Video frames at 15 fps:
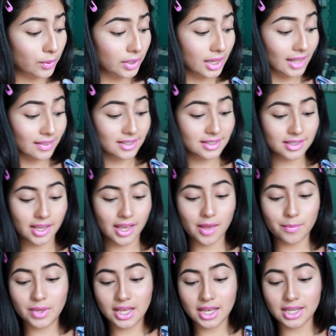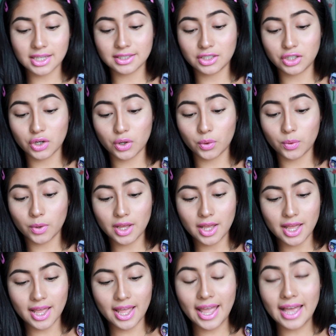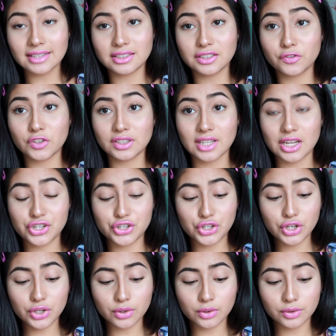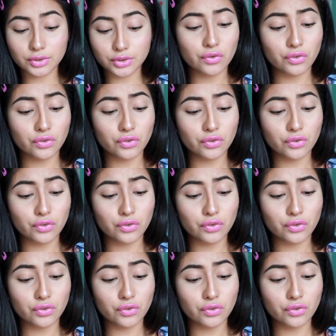I really like this kit because, you know, it has different size shields.